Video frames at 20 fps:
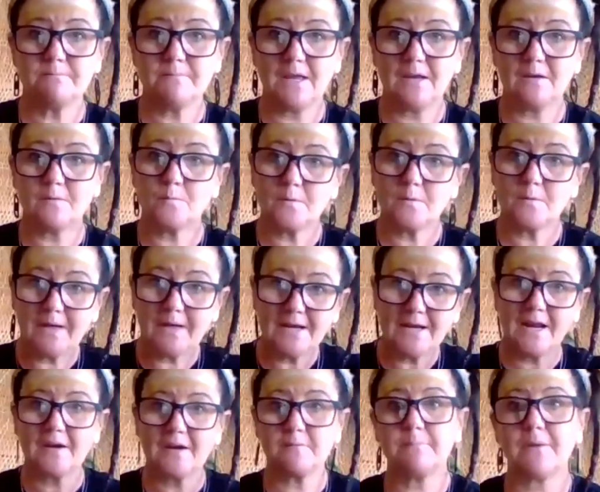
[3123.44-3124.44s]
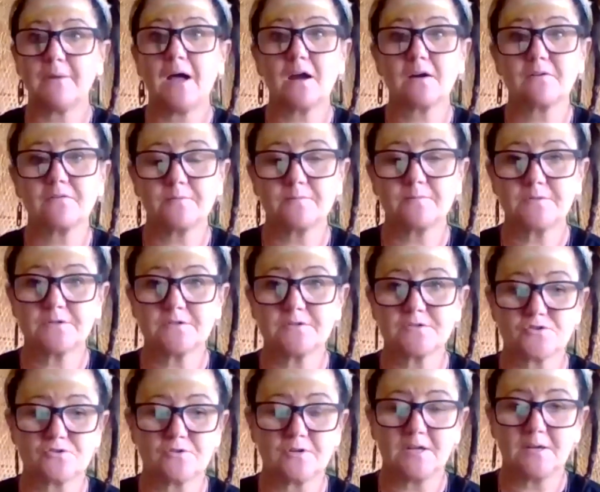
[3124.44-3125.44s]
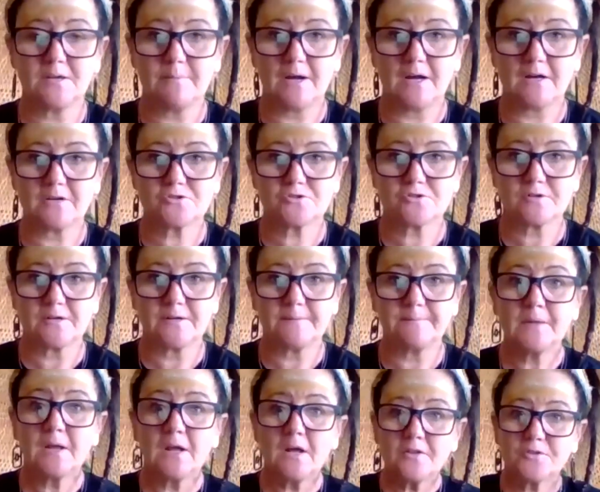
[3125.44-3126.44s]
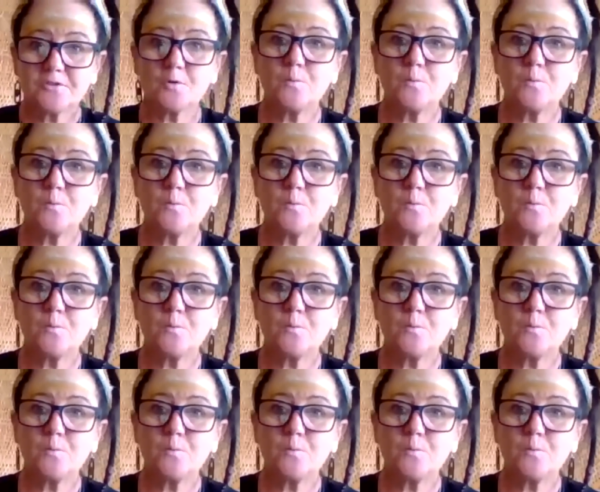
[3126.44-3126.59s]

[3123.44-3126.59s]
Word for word: men were made out of bark from the stringy bark tree. The